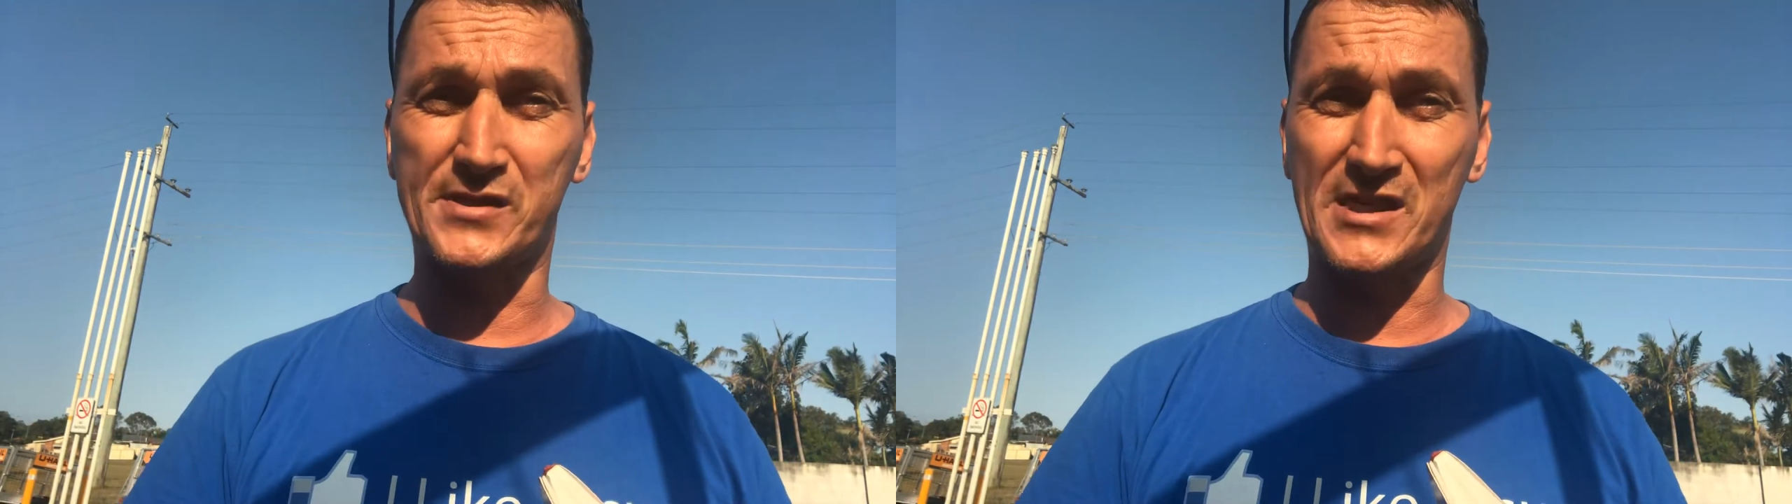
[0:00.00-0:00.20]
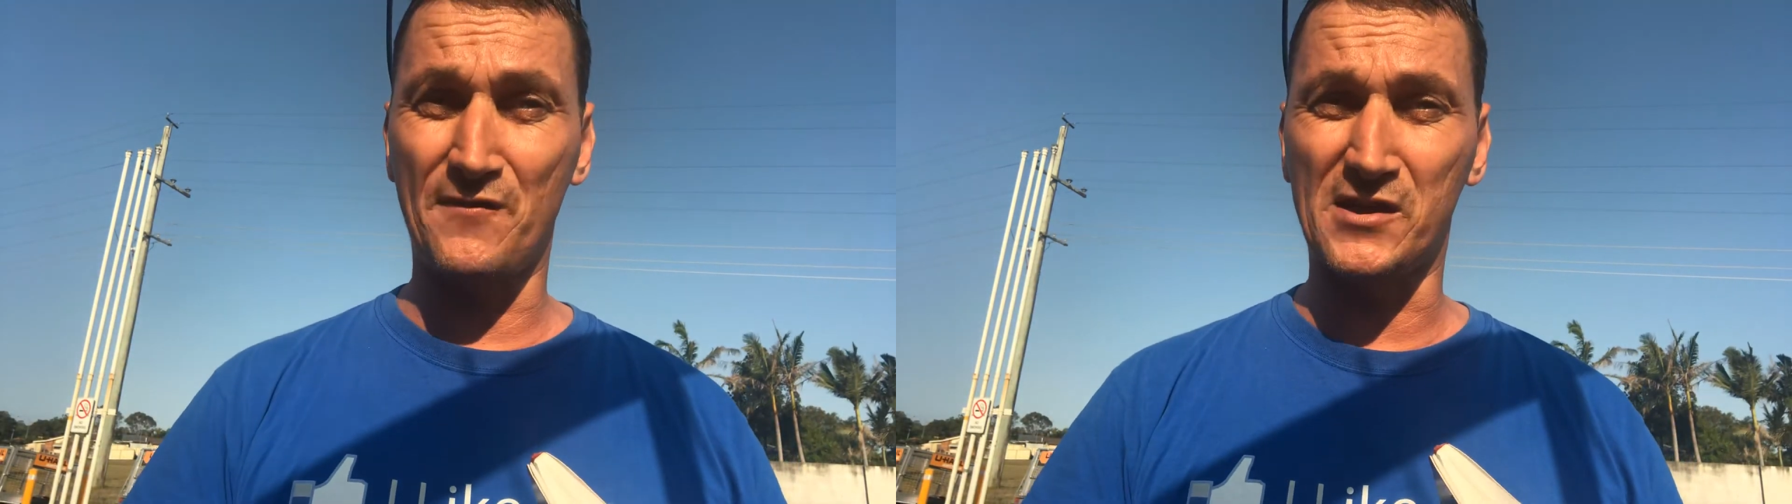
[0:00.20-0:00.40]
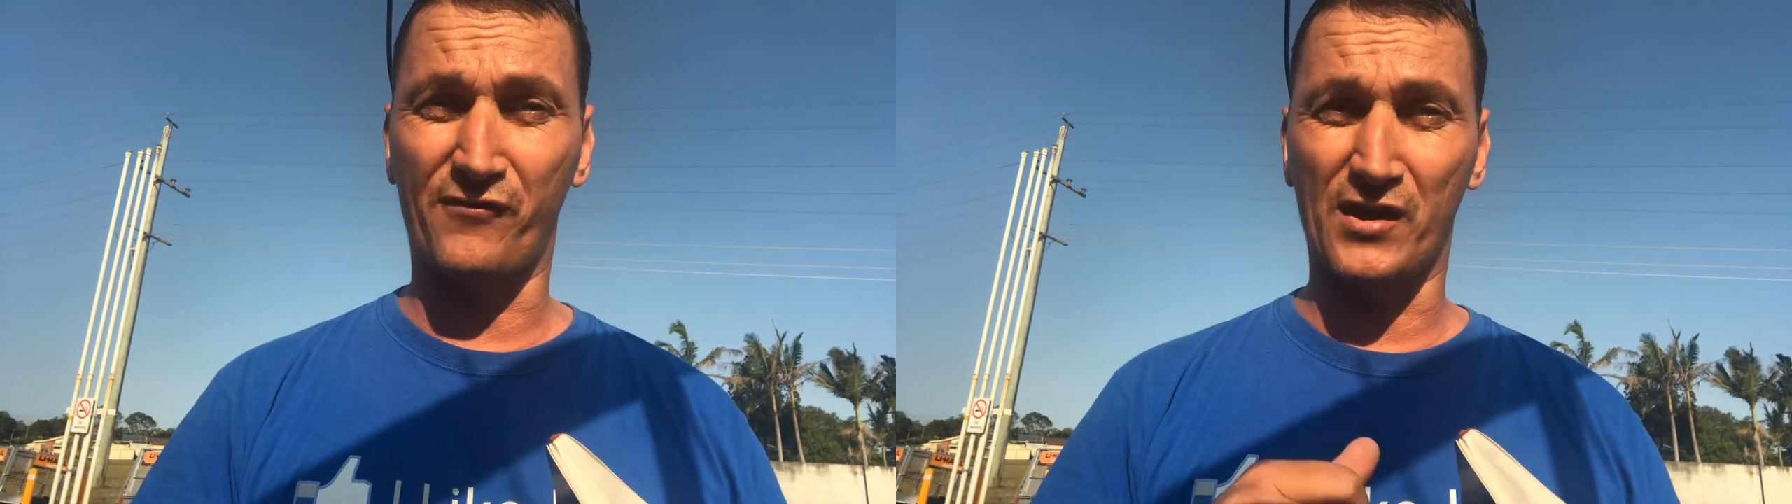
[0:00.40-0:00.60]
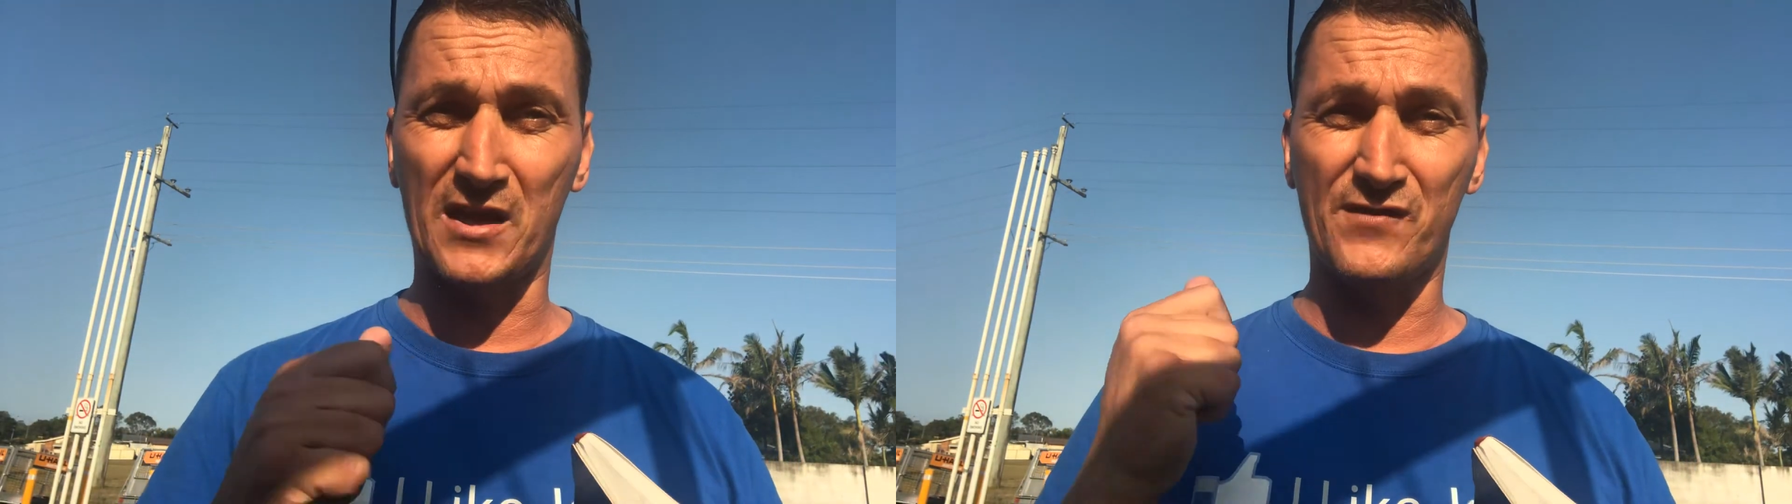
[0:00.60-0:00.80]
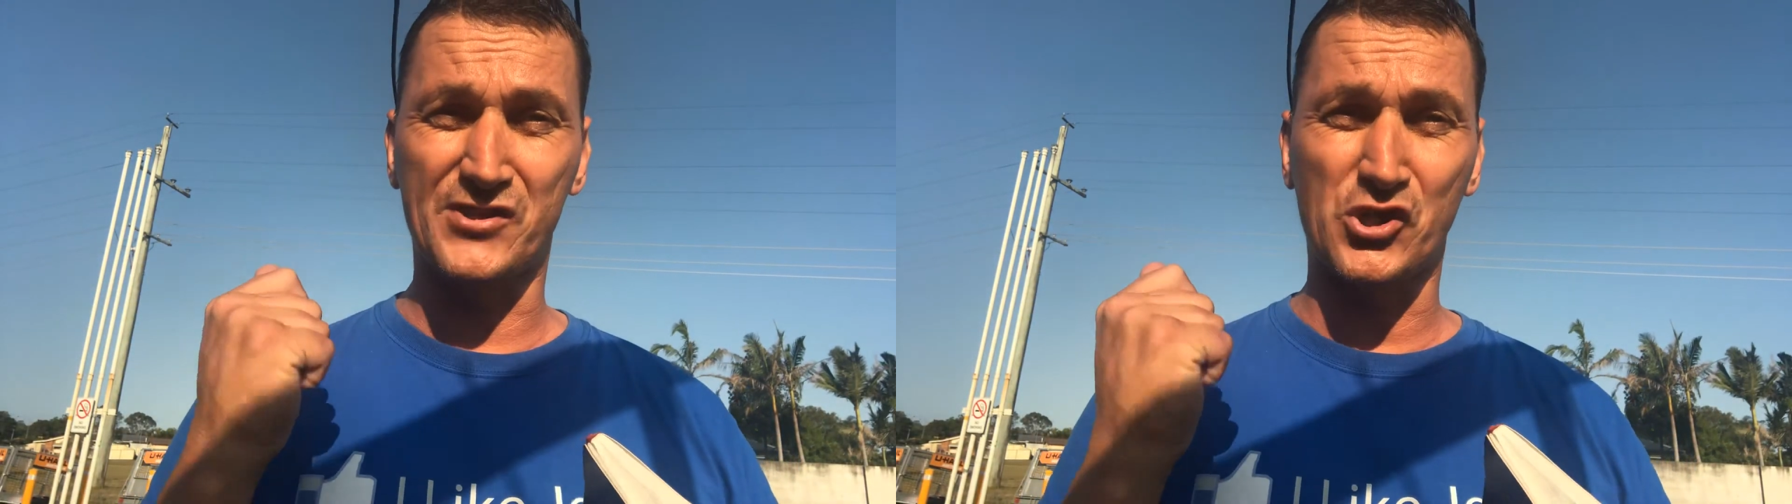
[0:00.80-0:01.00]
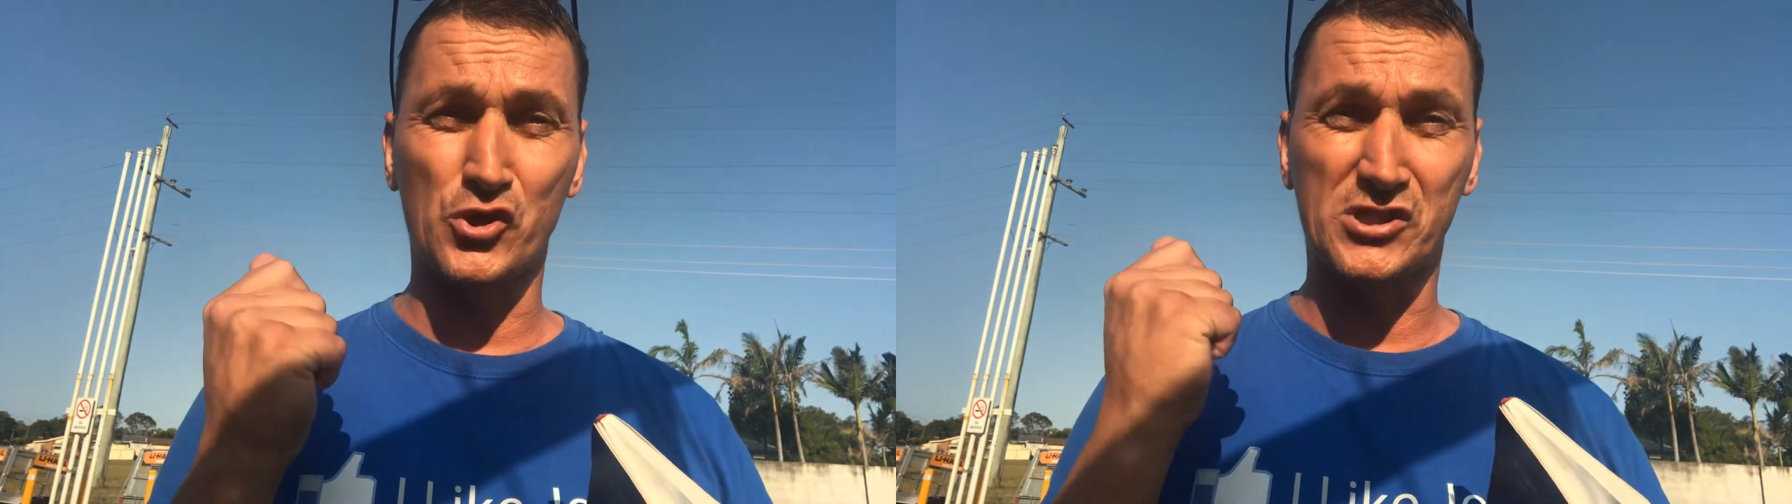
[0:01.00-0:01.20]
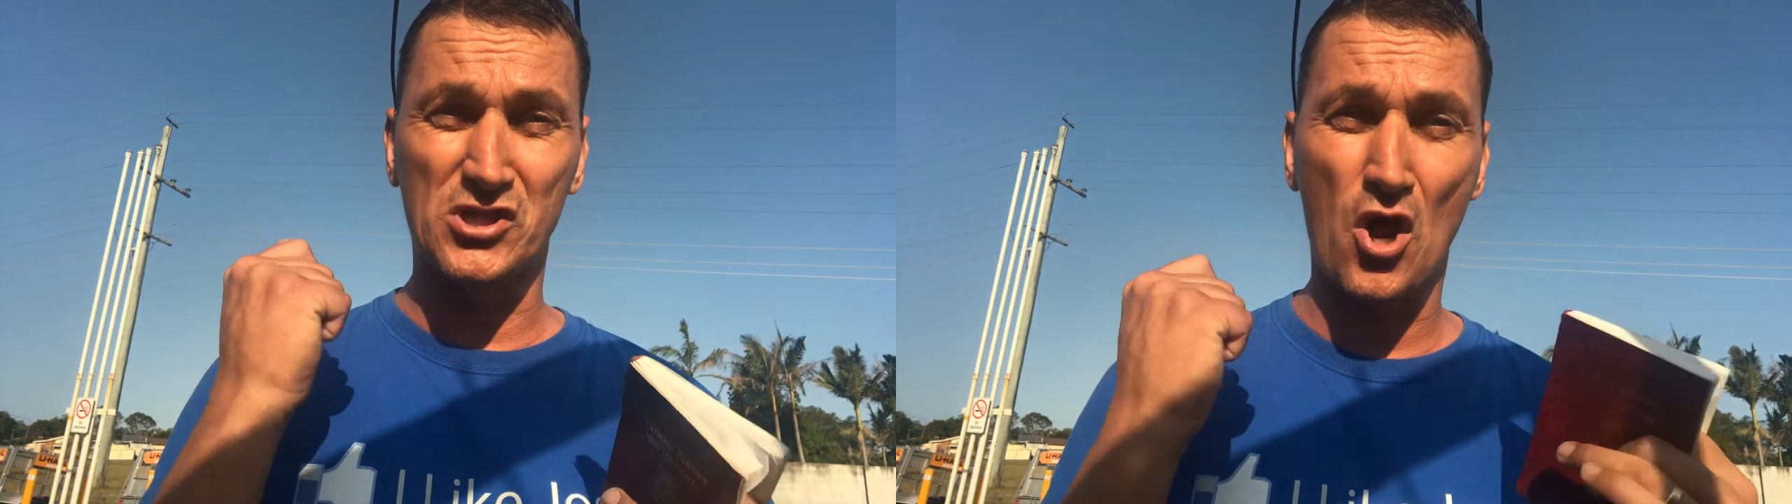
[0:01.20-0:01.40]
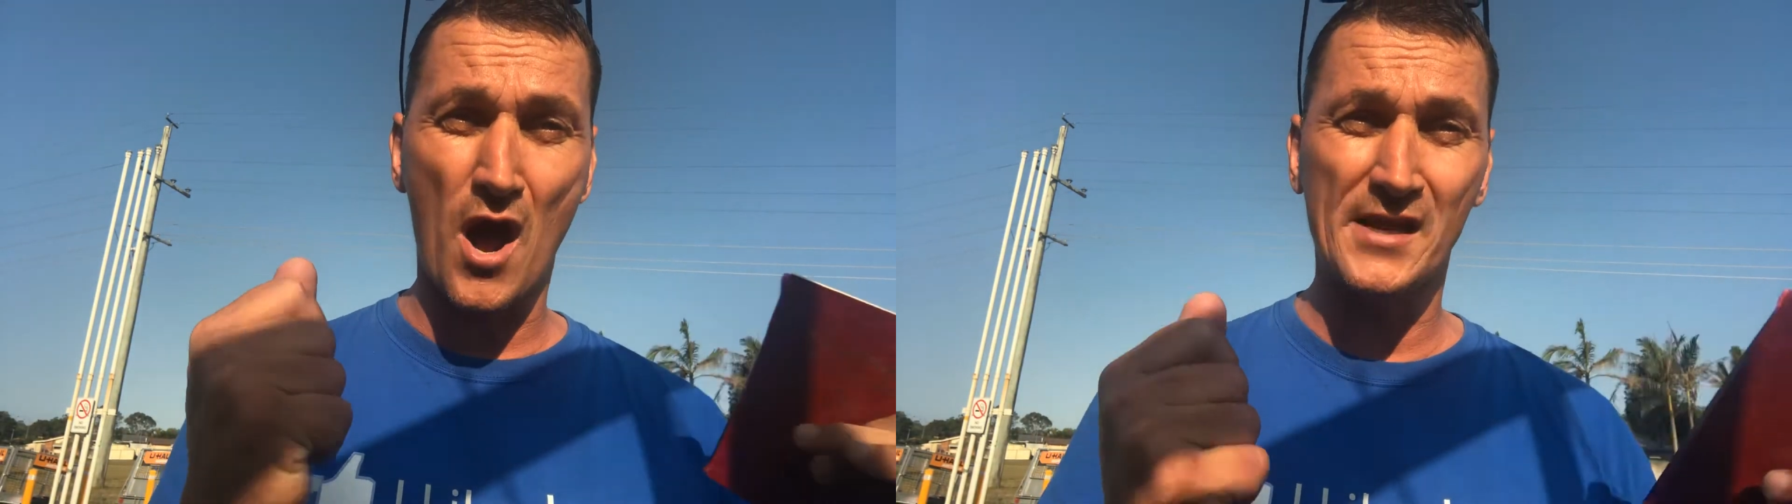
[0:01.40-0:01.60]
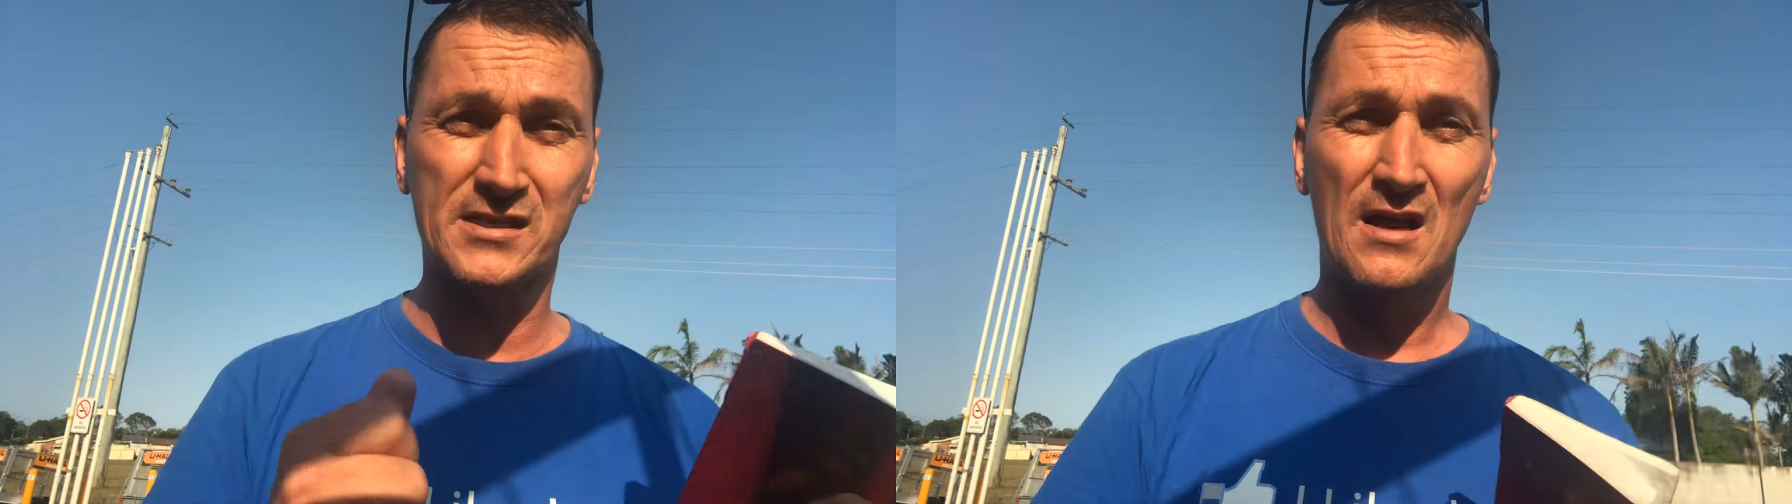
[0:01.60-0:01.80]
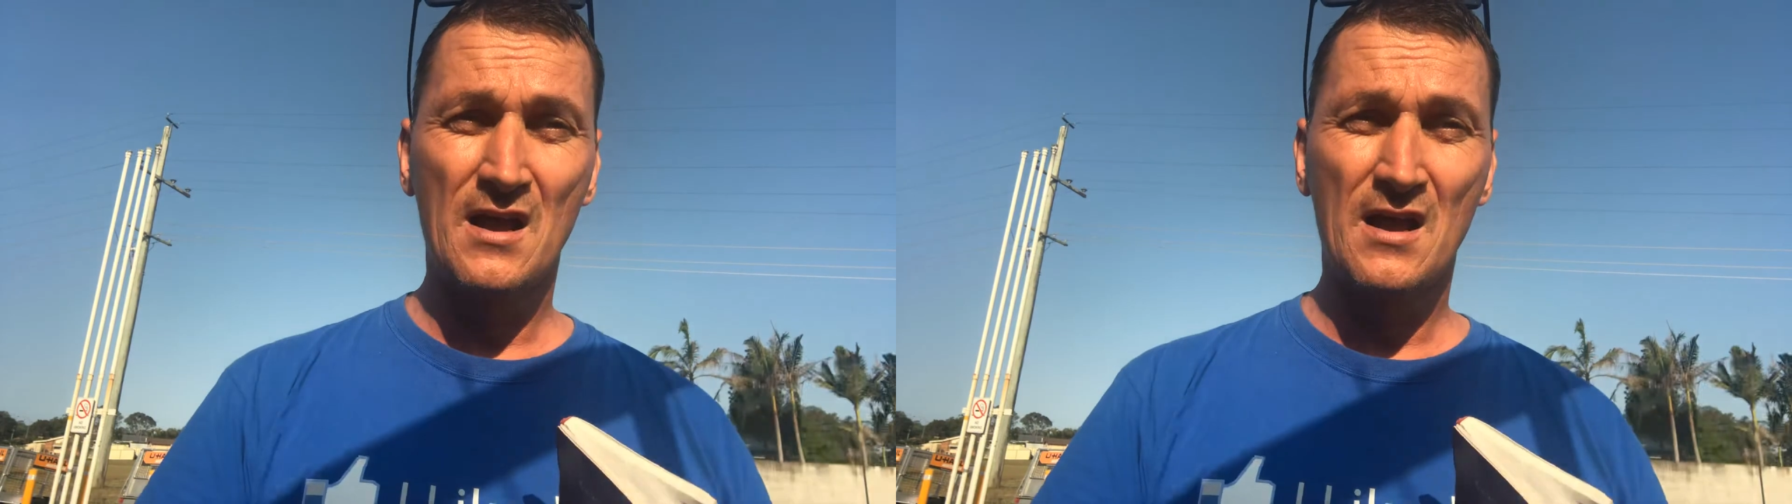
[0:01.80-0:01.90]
receive his forgiveness. So tonight,